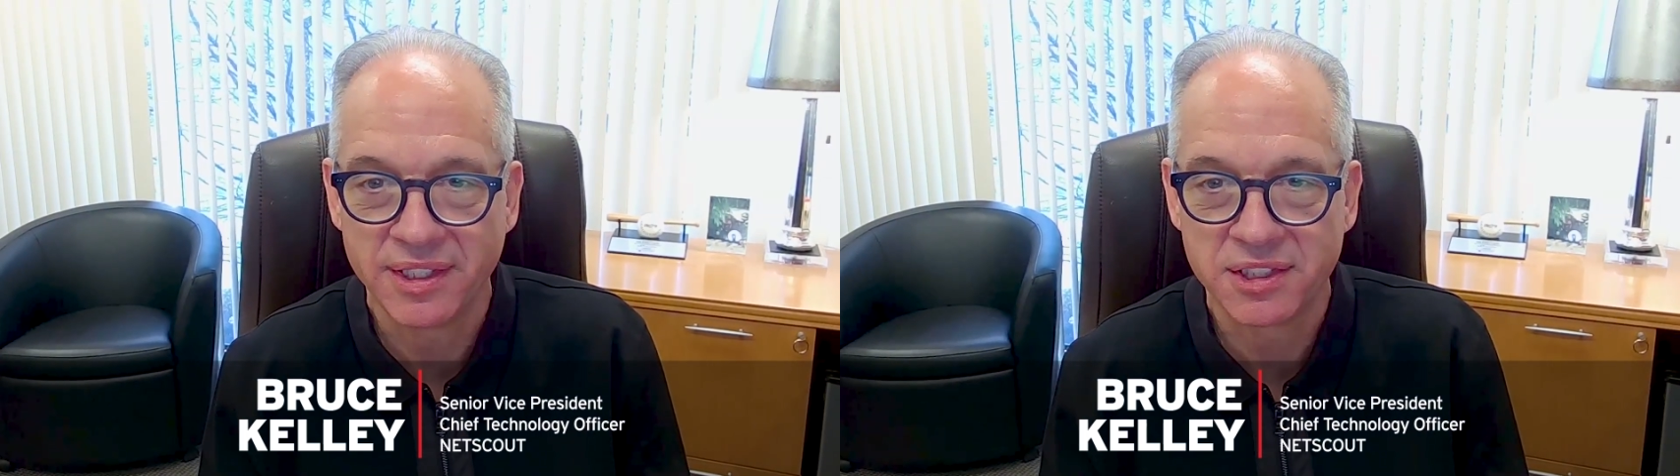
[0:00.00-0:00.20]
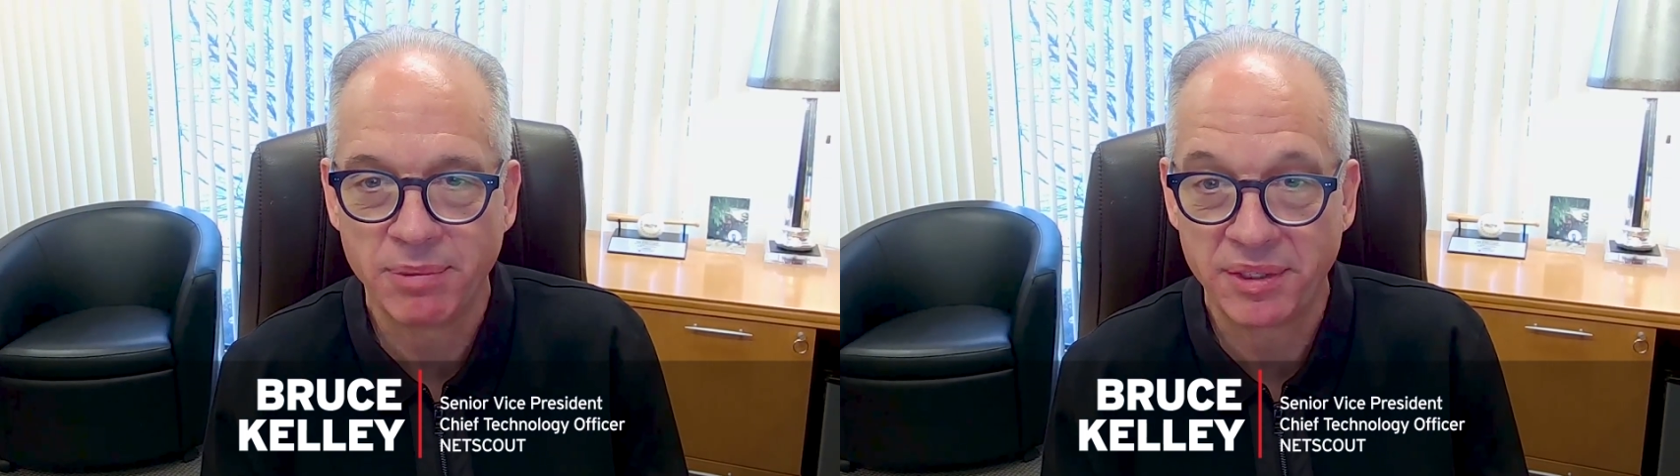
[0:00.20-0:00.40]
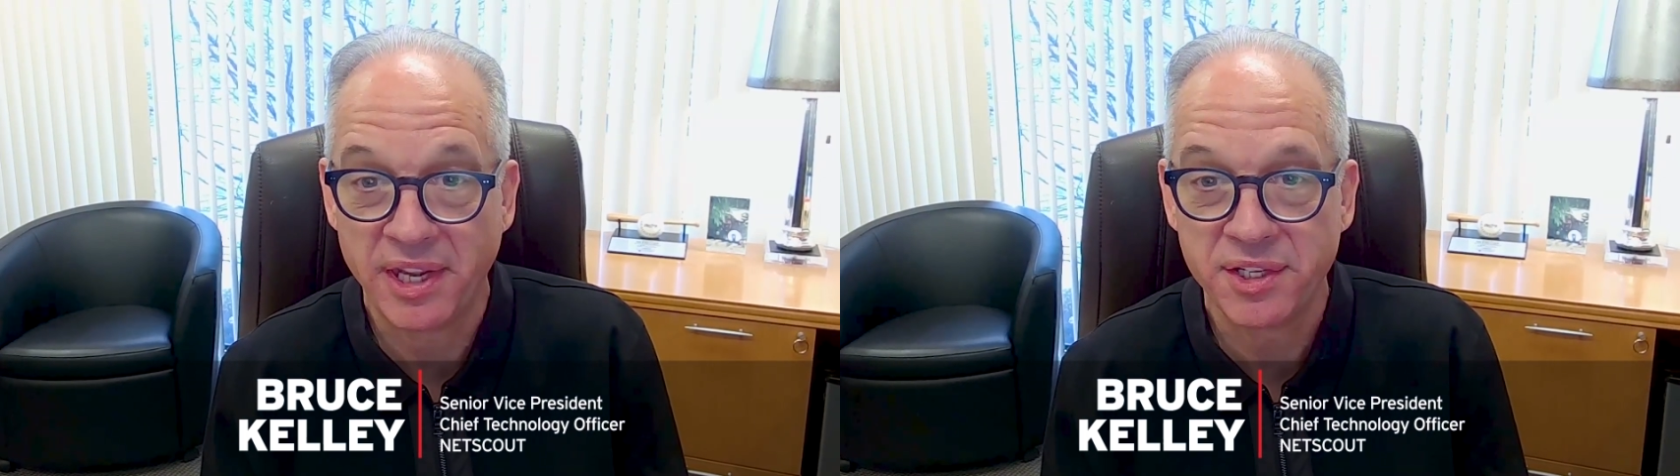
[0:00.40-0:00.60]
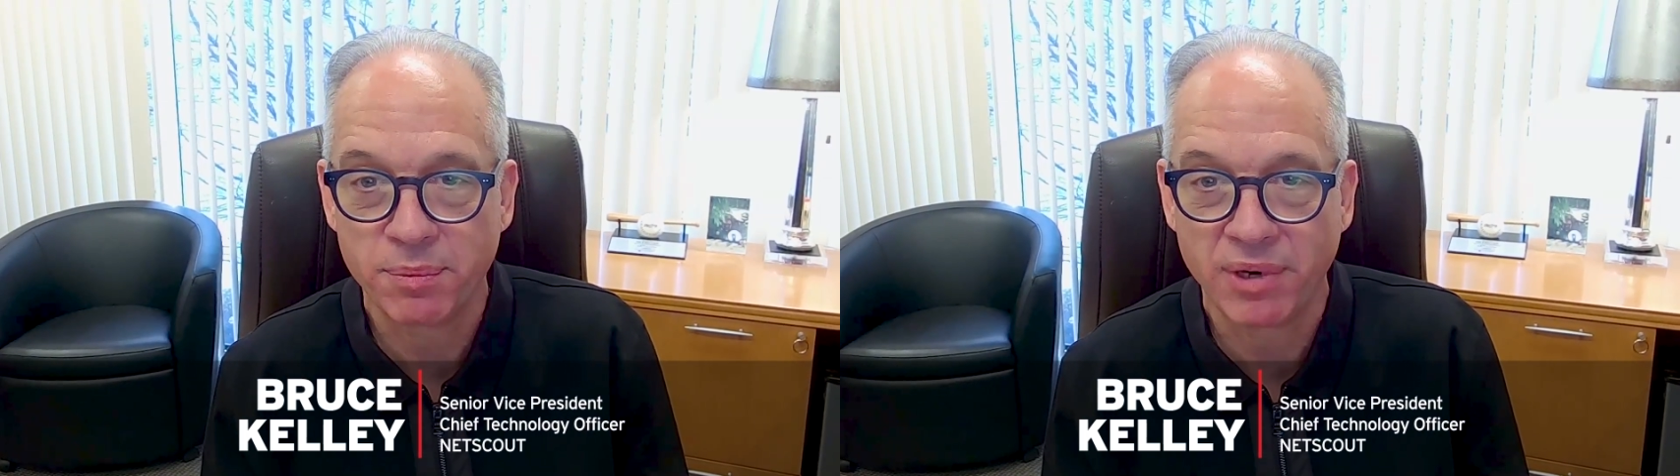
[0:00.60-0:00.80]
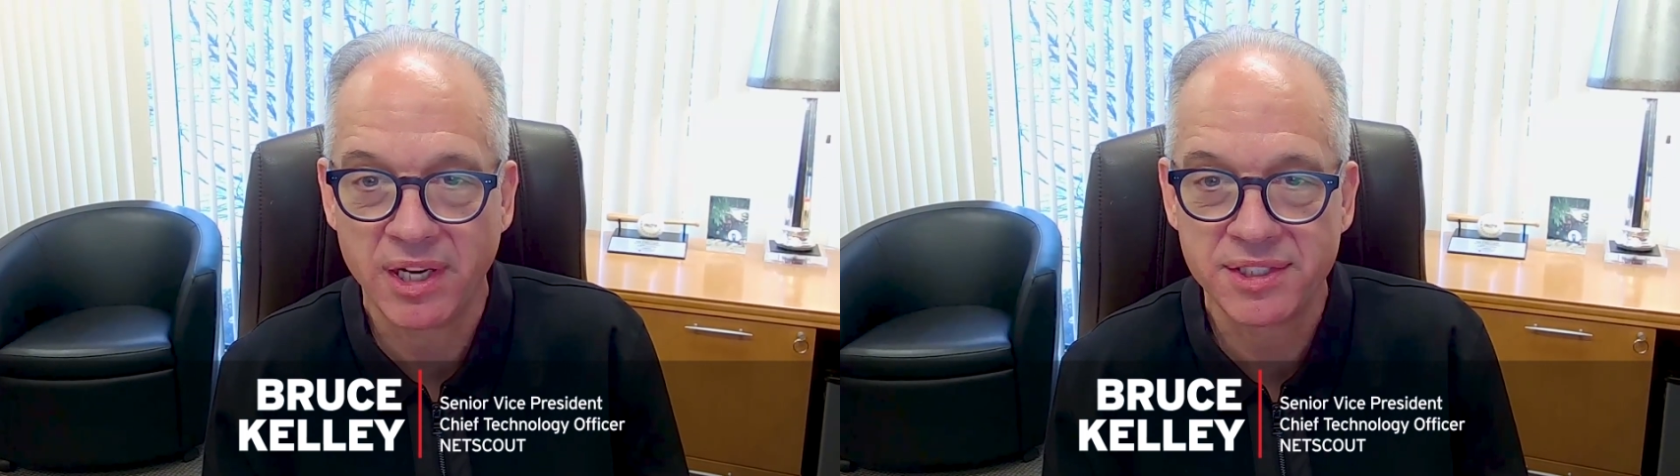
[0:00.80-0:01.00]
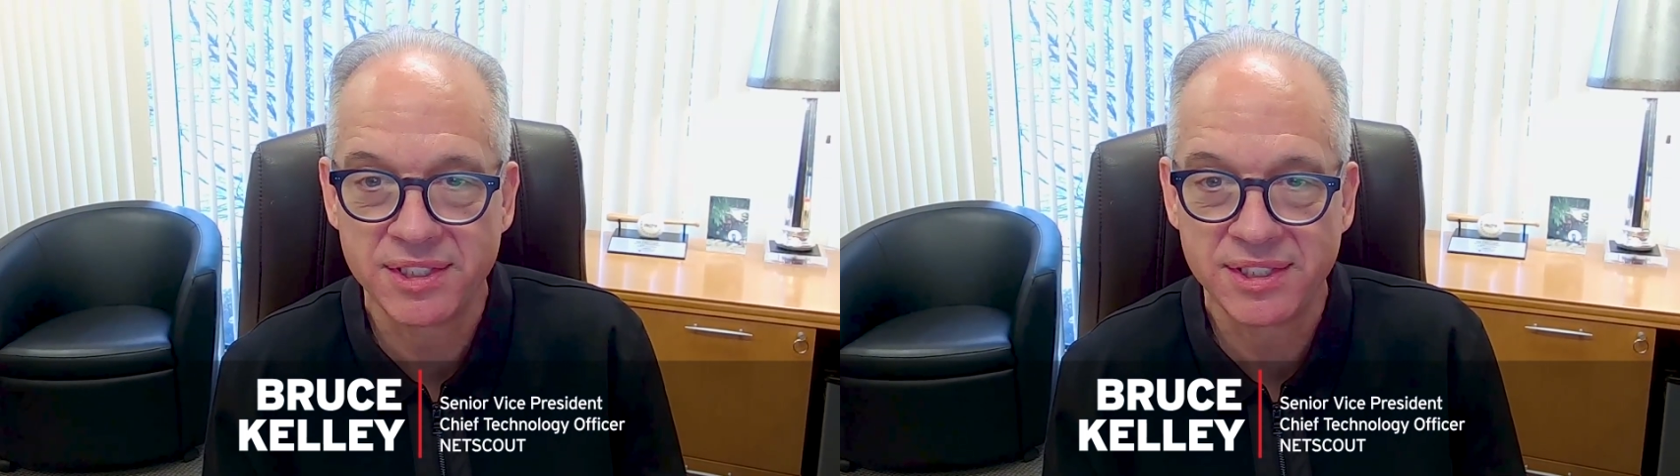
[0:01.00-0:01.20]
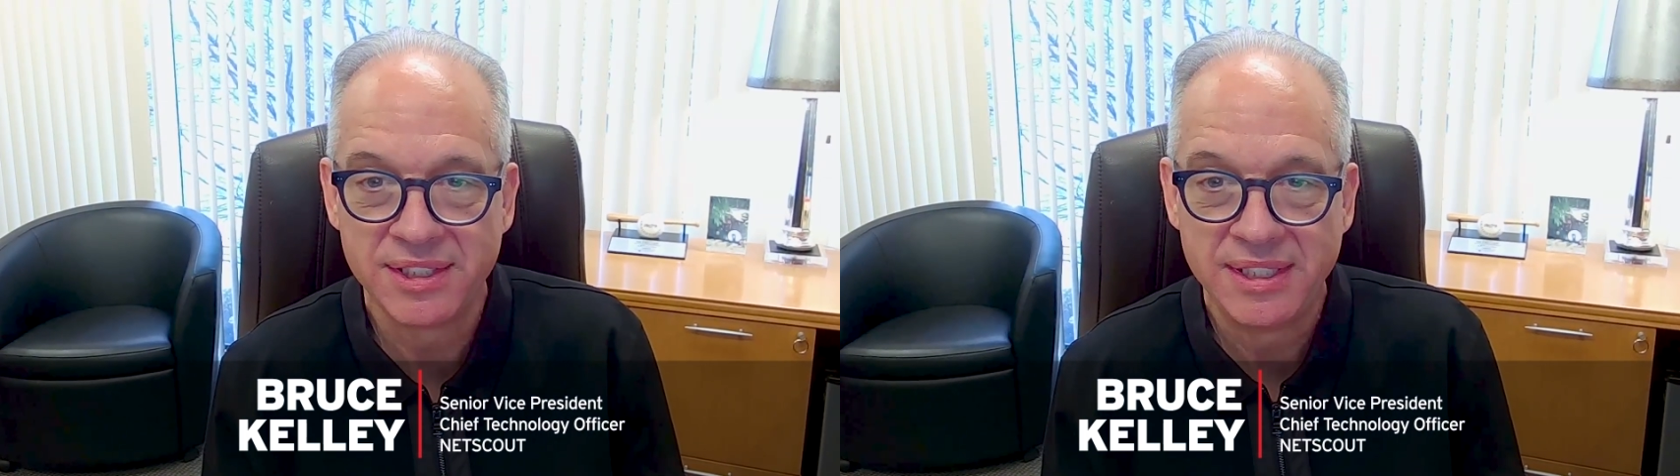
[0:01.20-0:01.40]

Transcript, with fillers: It's about enterprises.